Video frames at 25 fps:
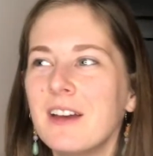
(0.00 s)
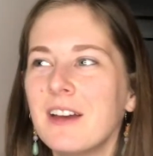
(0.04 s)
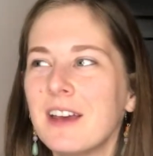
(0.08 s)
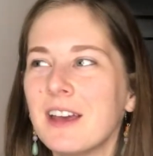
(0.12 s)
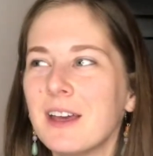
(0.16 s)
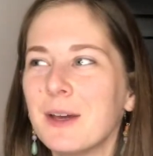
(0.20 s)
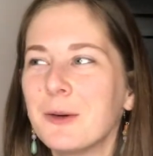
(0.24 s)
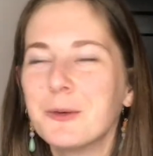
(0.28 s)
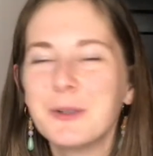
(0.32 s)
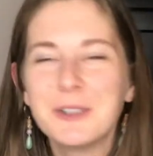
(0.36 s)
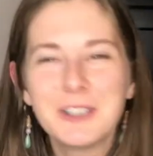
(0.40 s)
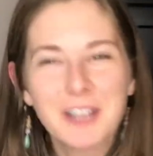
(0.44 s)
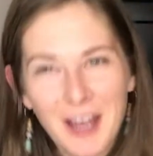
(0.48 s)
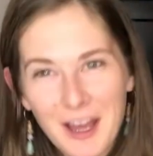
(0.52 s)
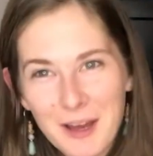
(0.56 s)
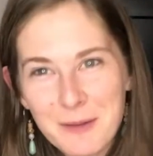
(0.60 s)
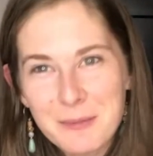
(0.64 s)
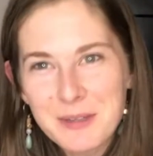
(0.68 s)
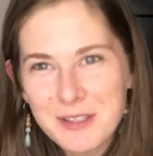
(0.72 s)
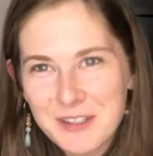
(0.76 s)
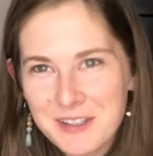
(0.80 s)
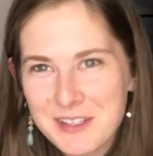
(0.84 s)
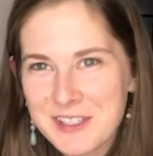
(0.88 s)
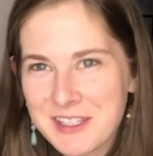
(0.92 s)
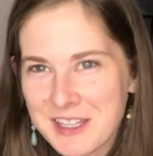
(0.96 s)
it would not be
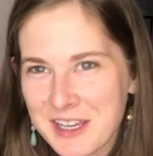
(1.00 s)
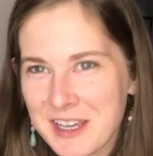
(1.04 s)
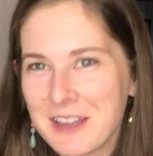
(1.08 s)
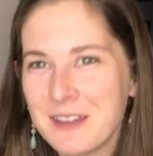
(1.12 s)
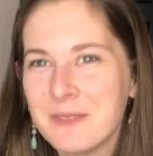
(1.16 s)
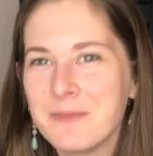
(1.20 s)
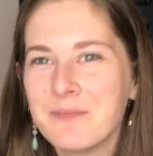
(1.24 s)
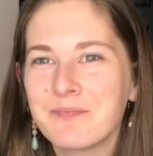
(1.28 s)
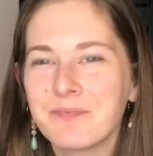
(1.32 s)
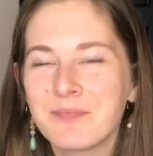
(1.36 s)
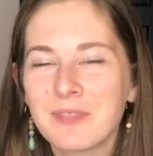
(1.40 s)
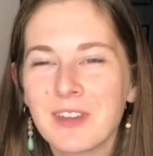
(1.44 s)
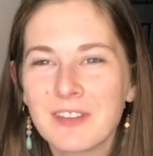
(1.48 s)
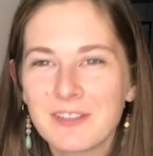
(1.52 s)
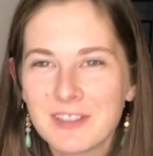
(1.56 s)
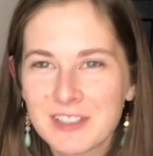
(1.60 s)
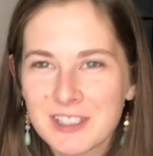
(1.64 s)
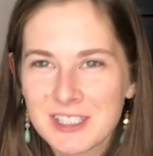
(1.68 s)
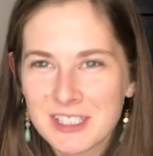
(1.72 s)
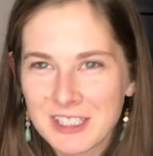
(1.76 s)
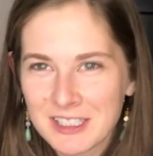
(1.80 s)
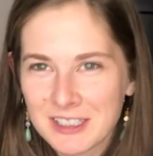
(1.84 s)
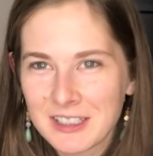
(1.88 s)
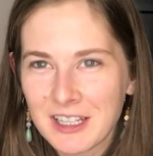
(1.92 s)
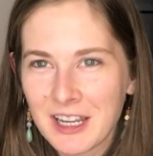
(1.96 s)
the same if it
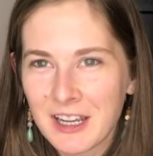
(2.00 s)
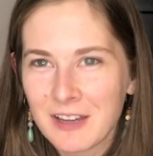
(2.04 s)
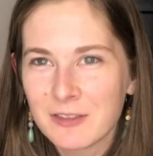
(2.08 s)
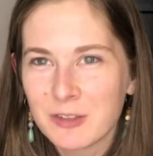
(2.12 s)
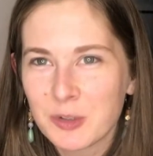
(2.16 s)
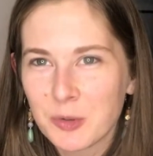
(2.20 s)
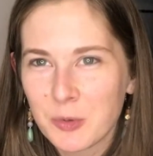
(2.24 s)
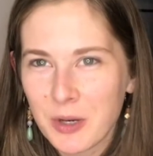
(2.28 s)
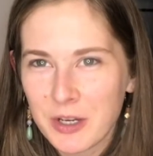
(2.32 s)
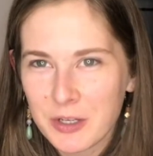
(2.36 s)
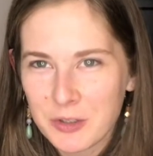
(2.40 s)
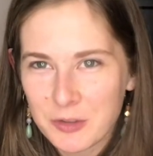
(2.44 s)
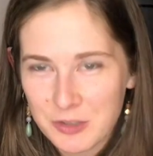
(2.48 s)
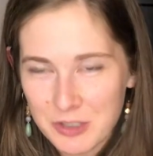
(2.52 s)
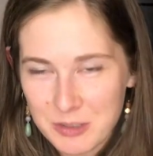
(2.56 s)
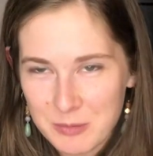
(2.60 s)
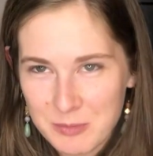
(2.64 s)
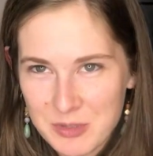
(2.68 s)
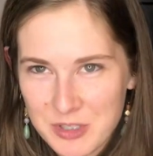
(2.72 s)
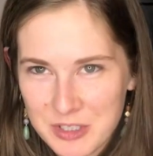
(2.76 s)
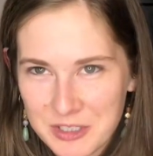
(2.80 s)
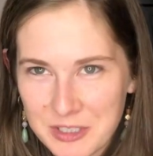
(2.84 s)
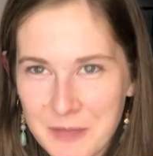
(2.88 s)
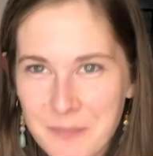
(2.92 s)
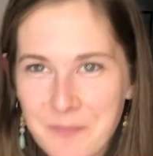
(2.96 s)
didn't have the white grapes
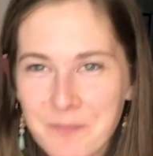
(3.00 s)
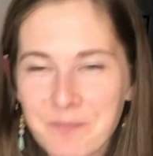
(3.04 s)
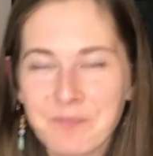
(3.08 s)
in it.